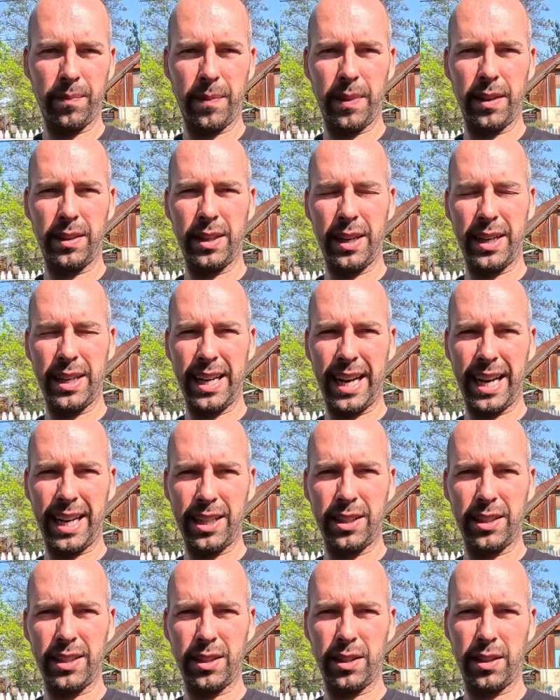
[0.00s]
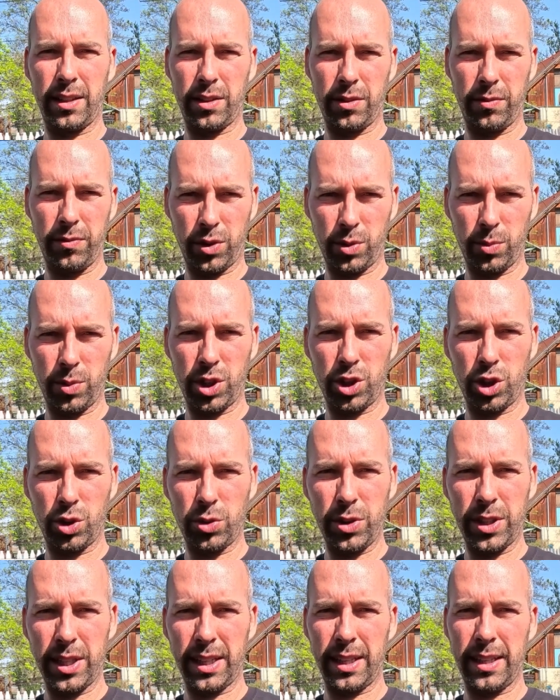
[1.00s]
the gate from
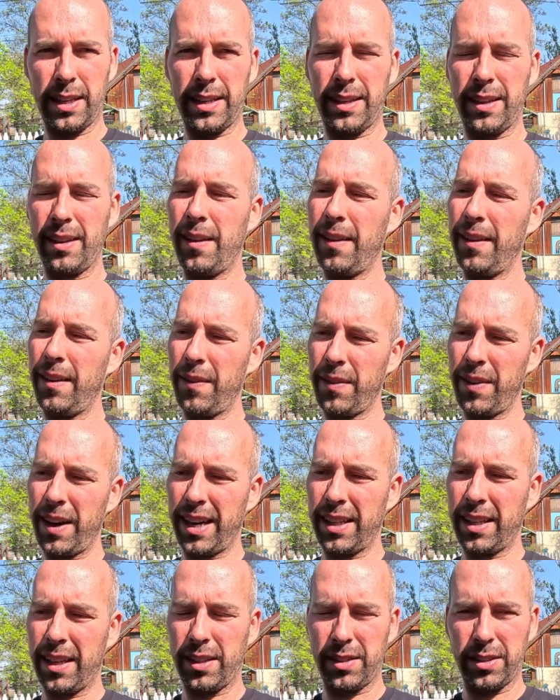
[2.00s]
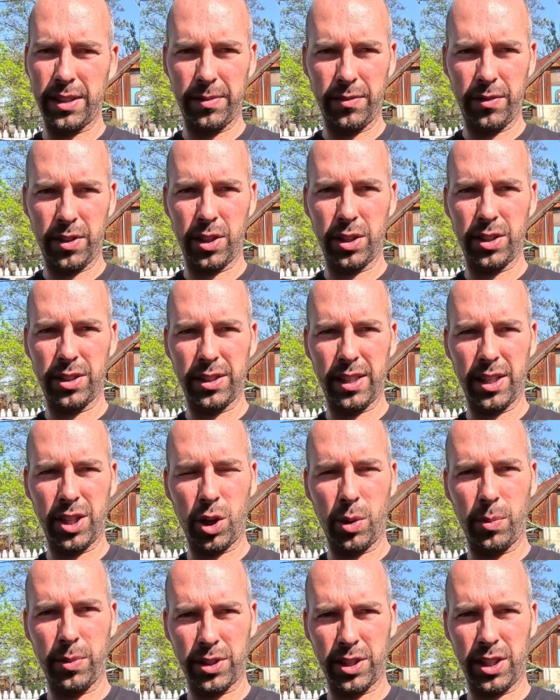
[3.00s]
closing. That is, if there is an
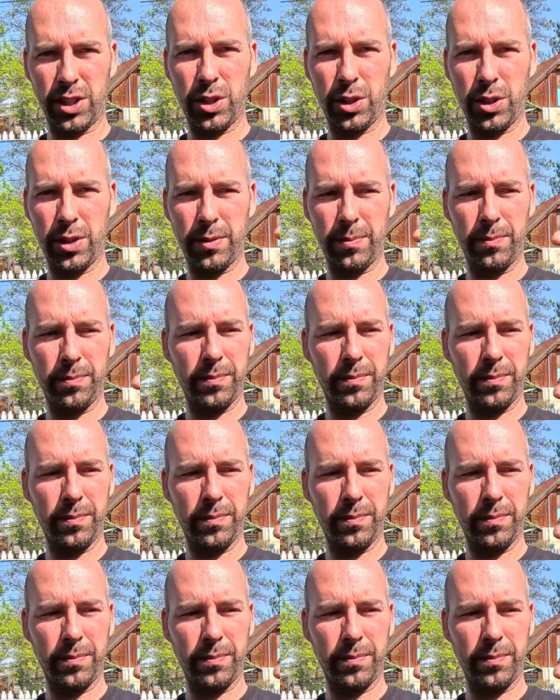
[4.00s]
obstacle,